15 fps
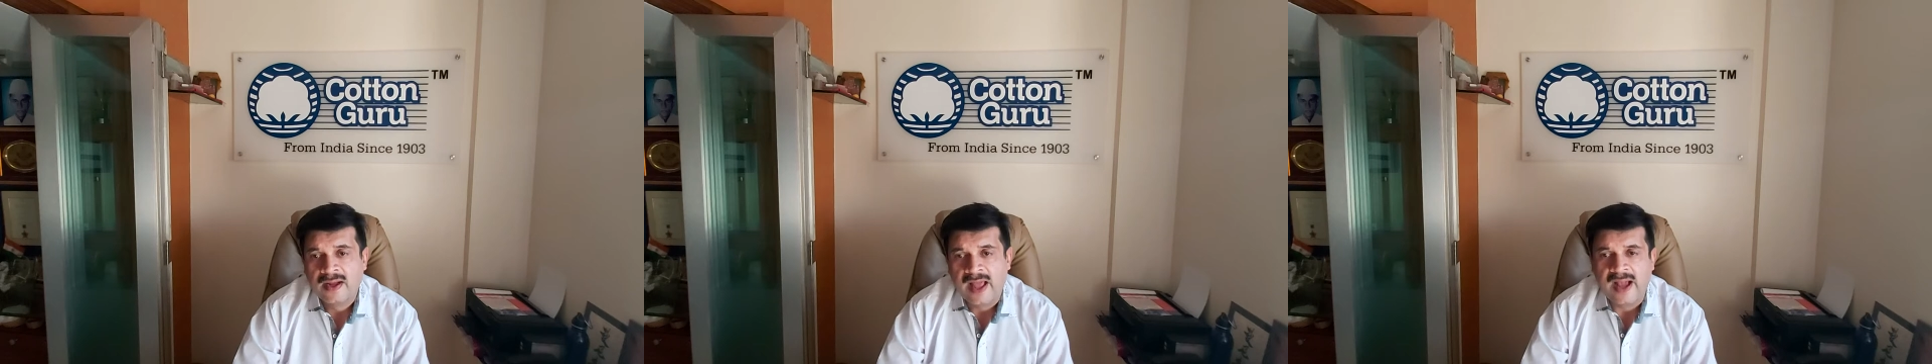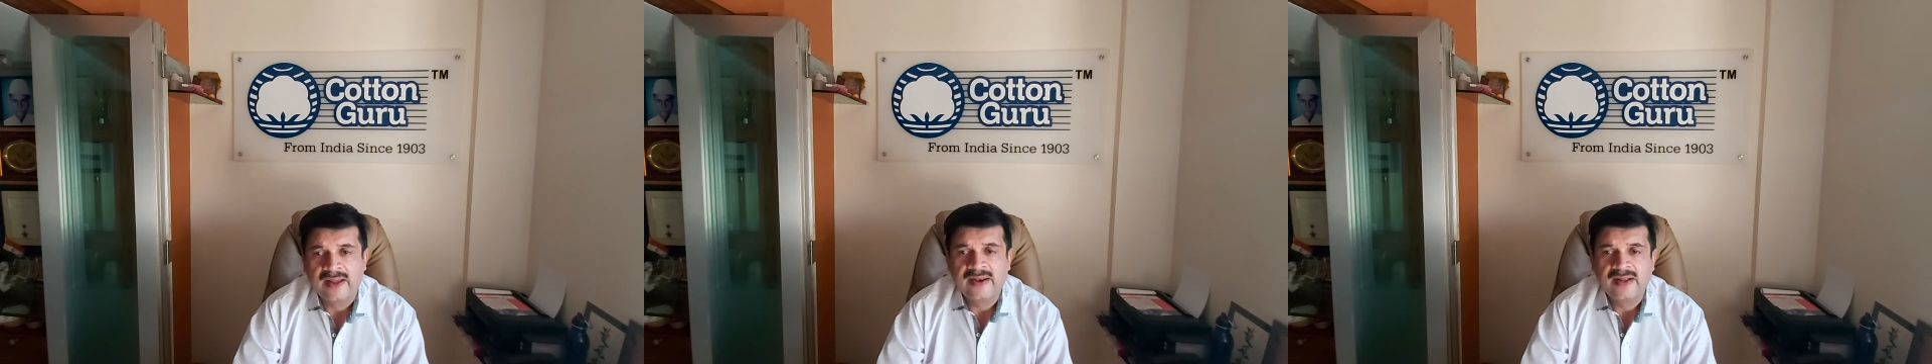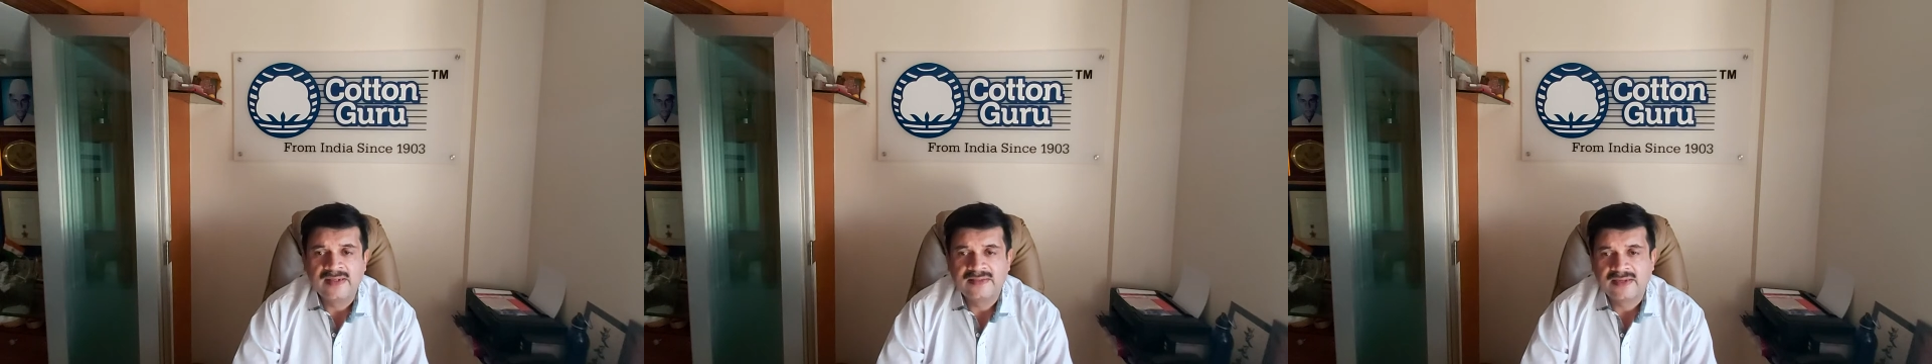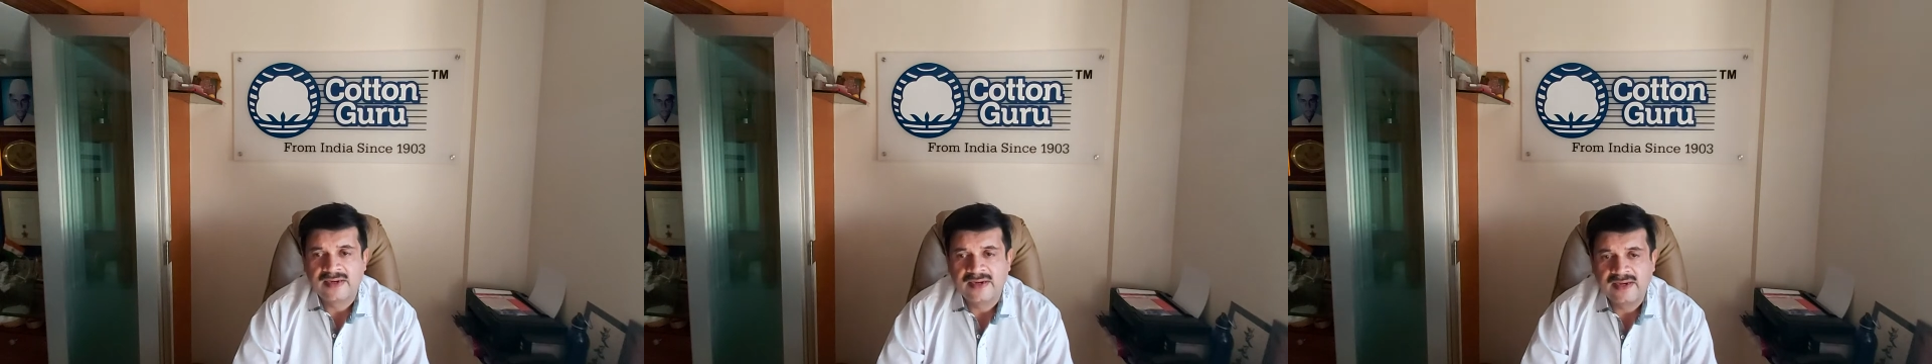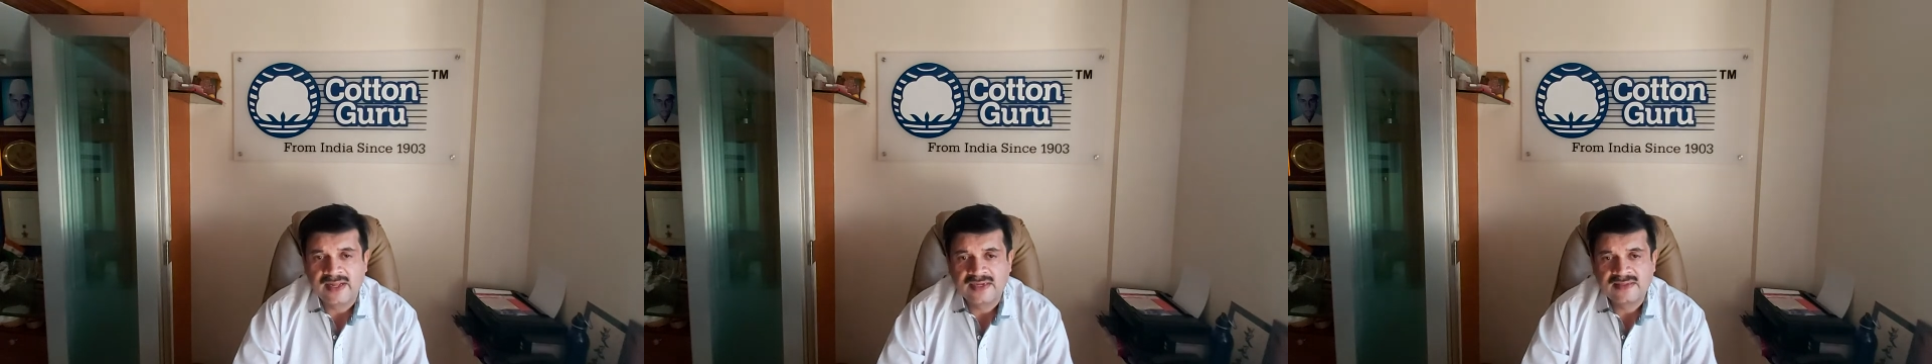Agriculture
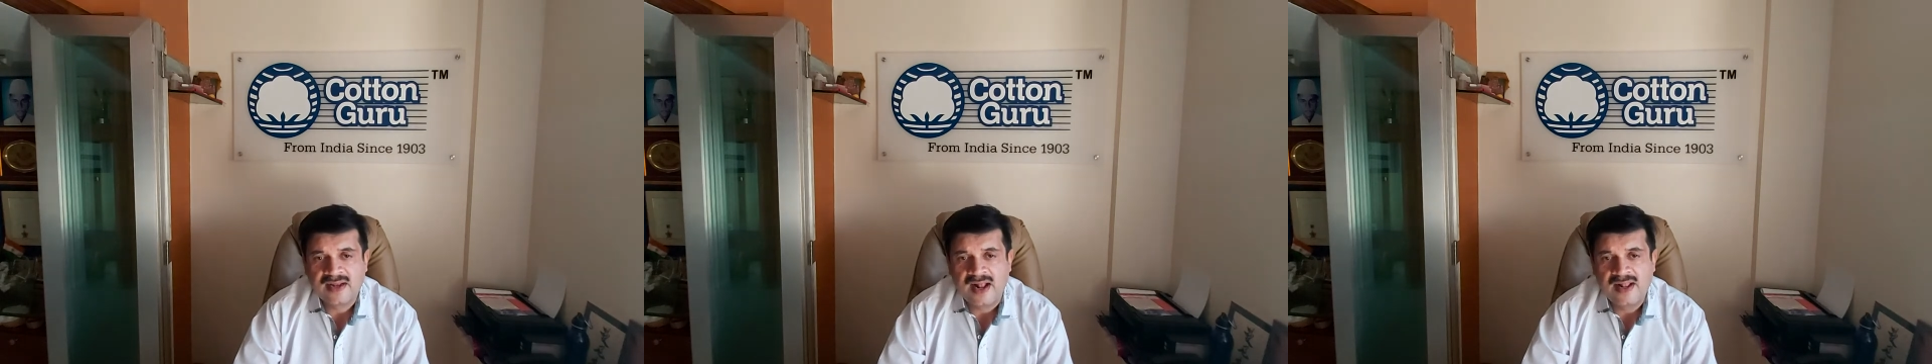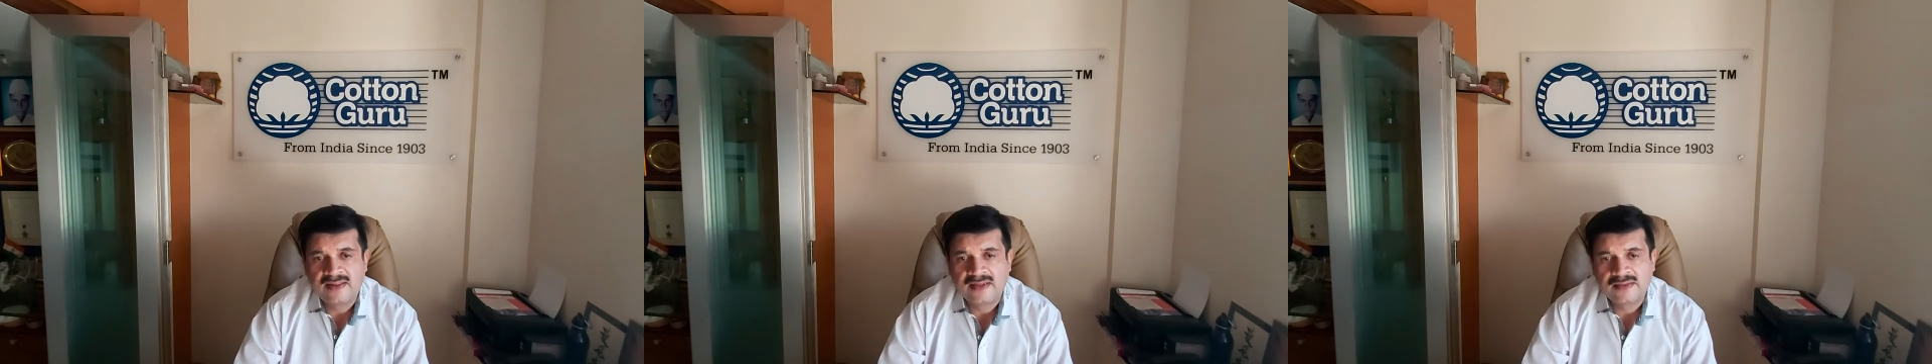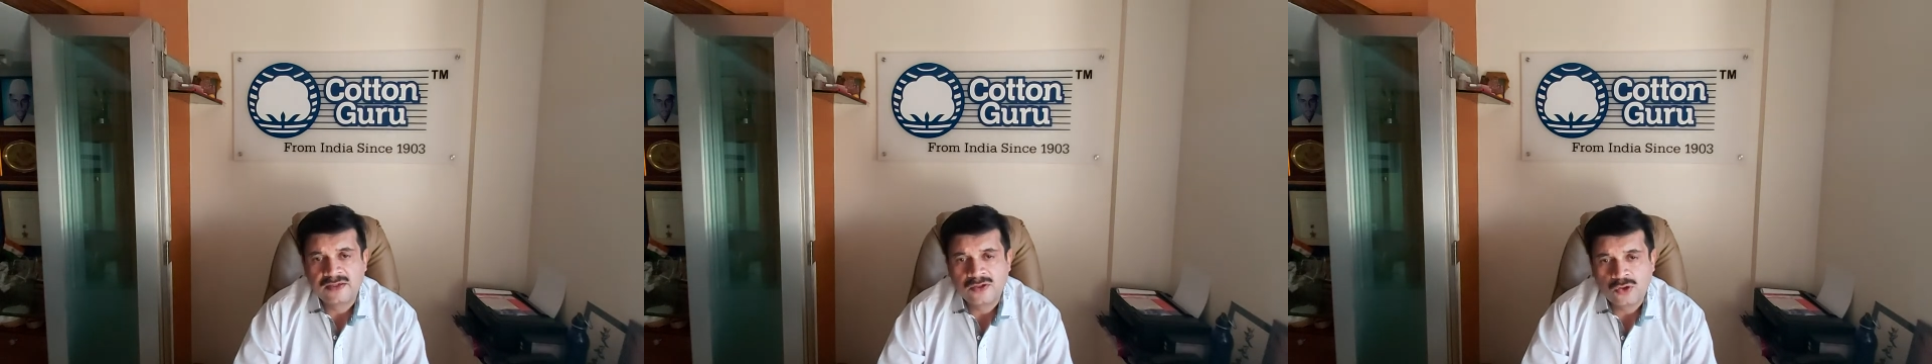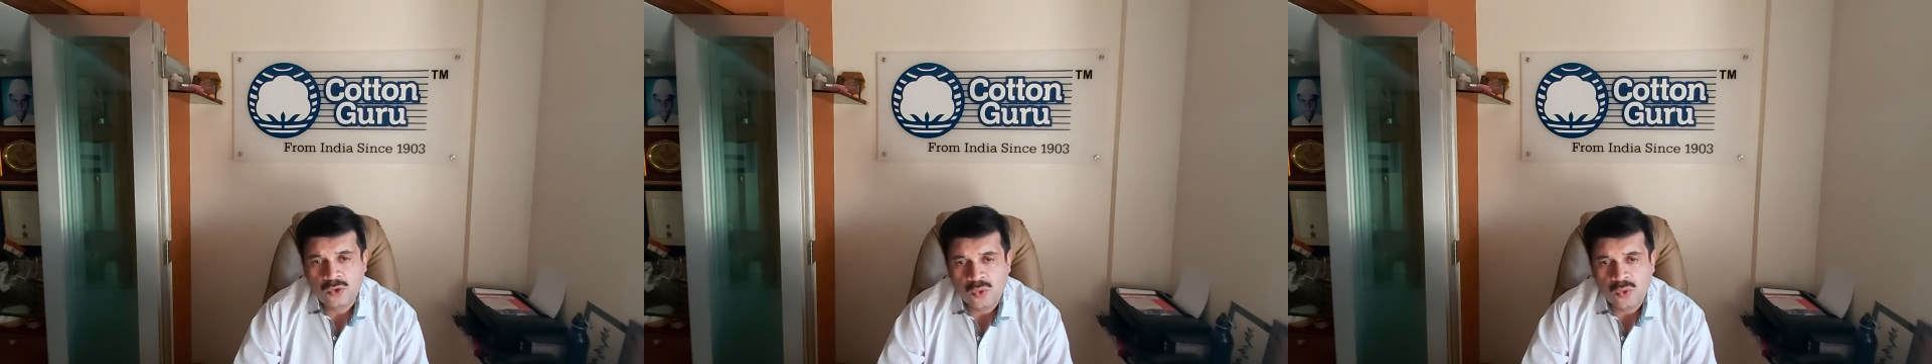and textiles are the